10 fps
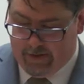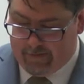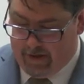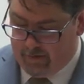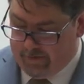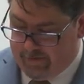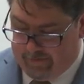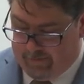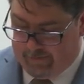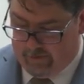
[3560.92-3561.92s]
Not only
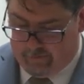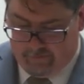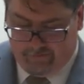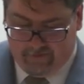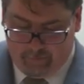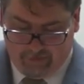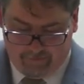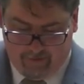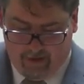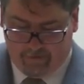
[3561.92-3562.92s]
does this Tantra
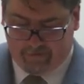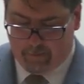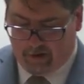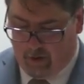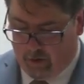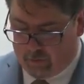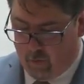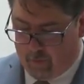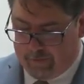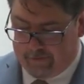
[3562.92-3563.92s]
simplify the seminal heart
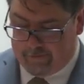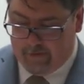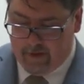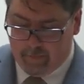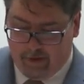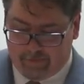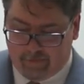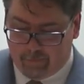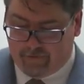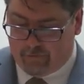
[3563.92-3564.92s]
corpus by,
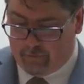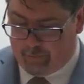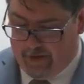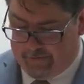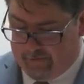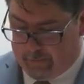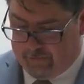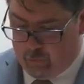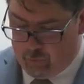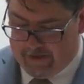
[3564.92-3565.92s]
subsu by
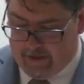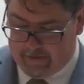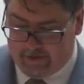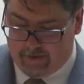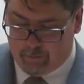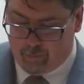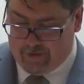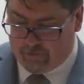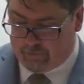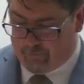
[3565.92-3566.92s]
subsuming it in
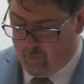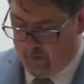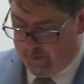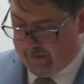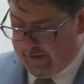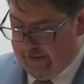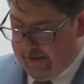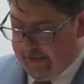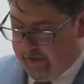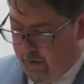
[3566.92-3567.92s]
abridged form, it